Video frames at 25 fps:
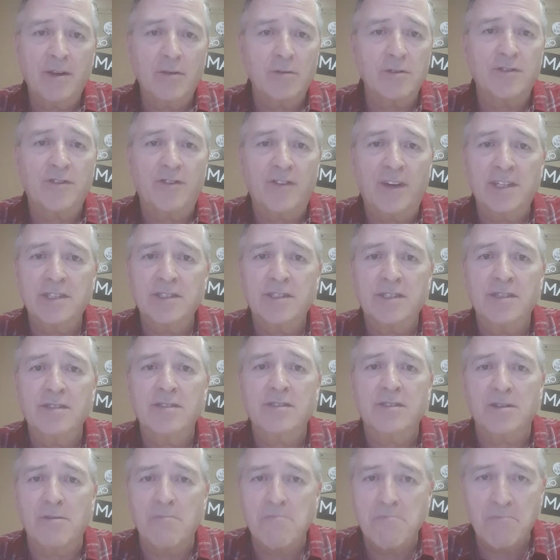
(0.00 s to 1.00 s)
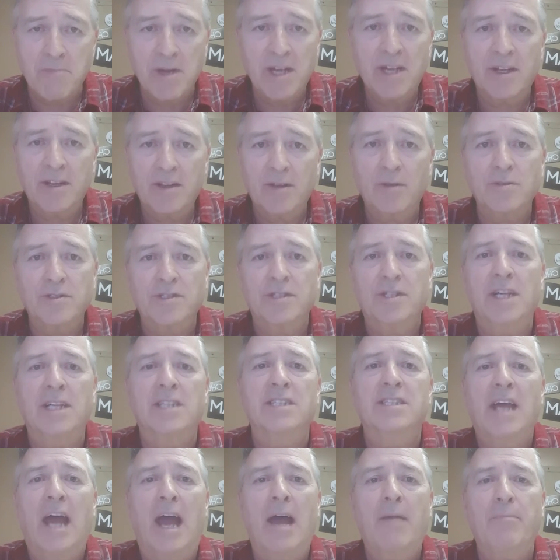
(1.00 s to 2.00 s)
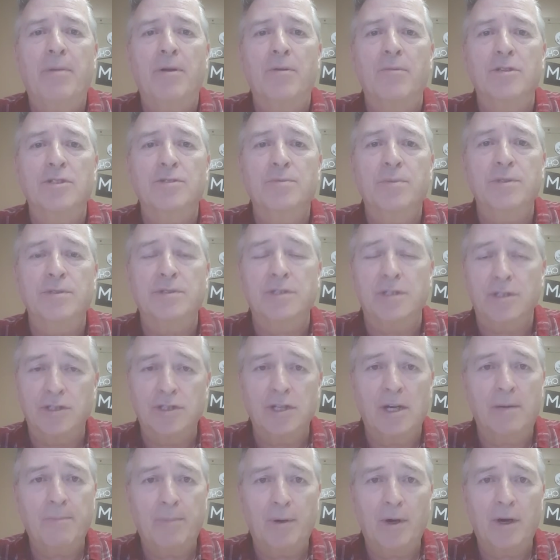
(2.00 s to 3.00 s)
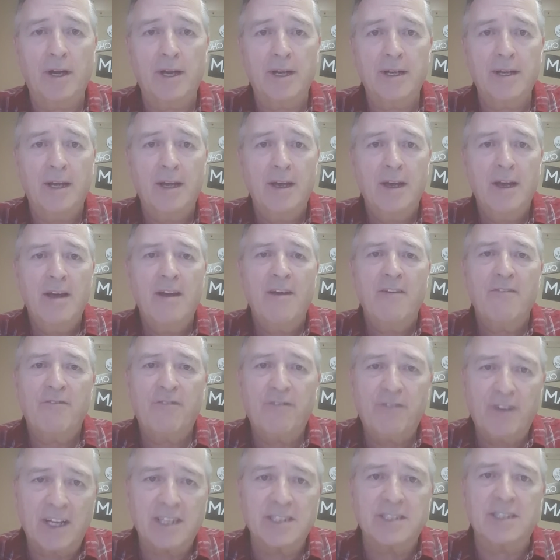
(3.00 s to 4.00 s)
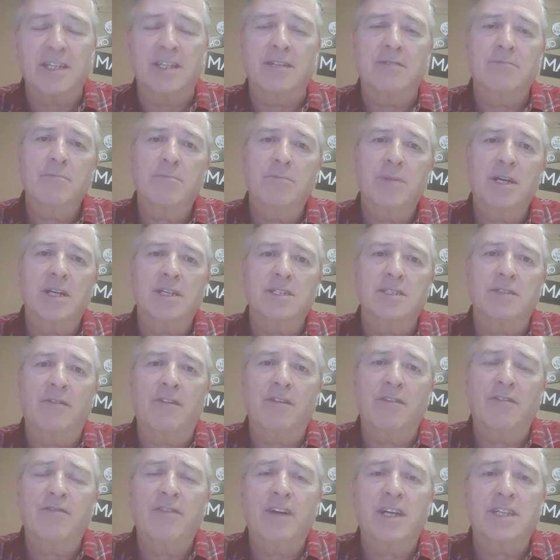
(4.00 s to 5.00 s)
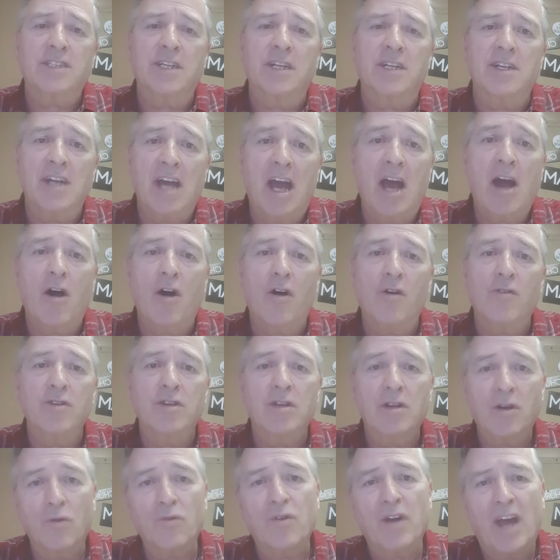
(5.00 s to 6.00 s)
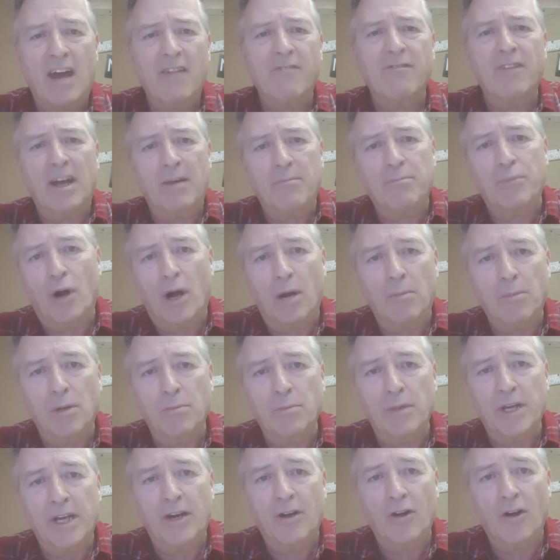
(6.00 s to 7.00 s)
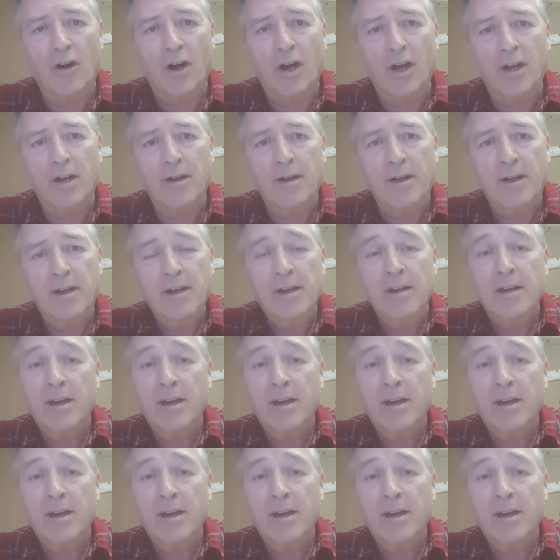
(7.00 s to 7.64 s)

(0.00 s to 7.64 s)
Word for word: those fences. The minute those things happen, we're supposed to jump on it, fix it. Because if you fix it now, you don't have that problem later on.